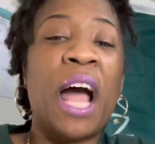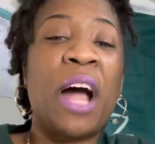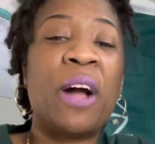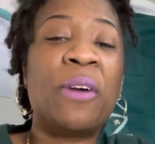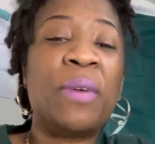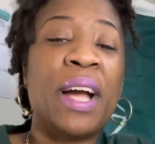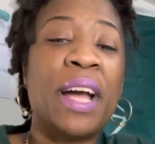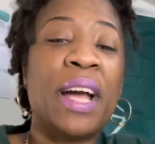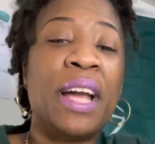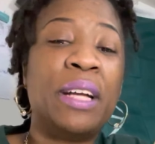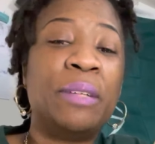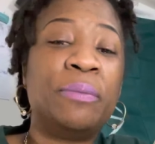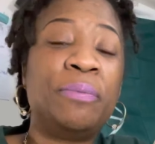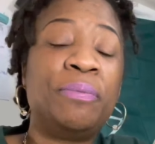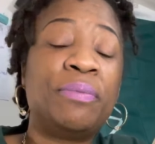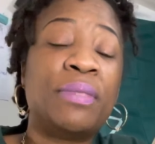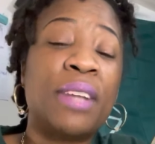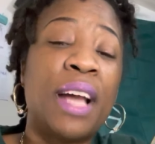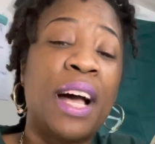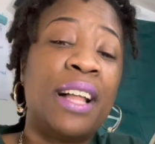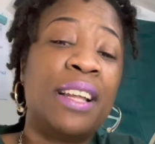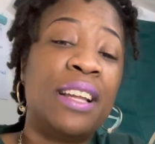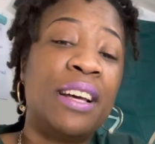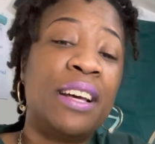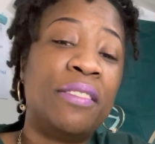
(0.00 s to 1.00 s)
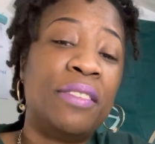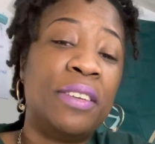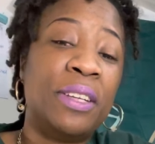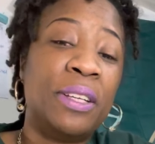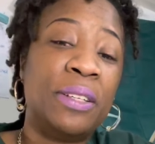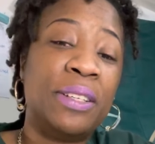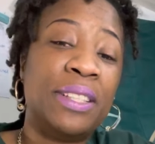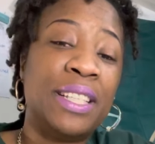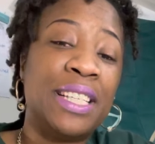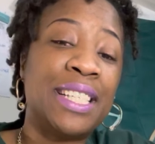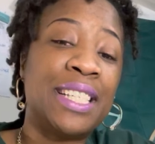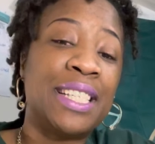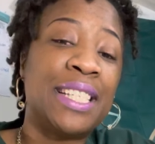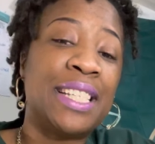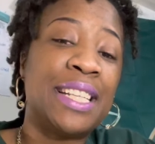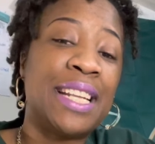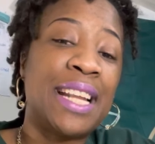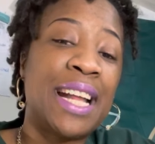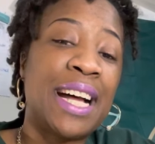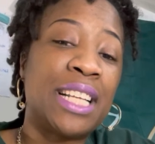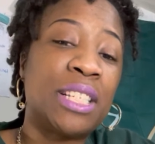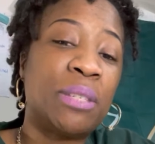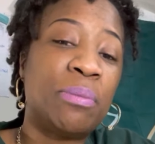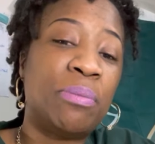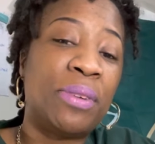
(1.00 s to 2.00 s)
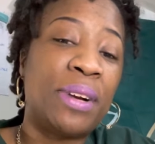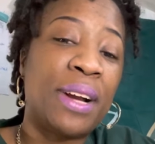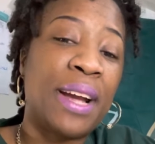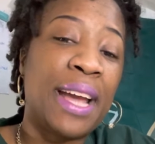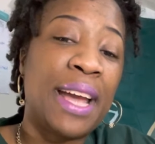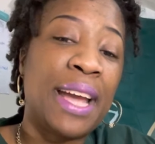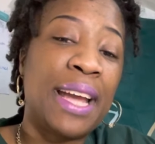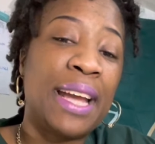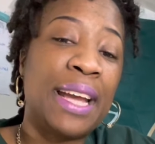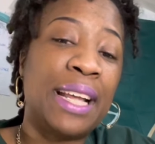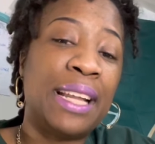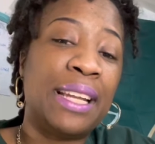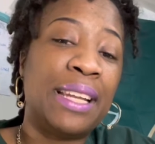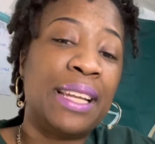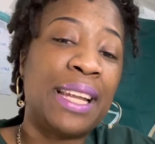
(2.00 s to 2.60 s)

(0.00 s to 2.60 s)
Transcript: All right. I love you. This is the Dice Brain.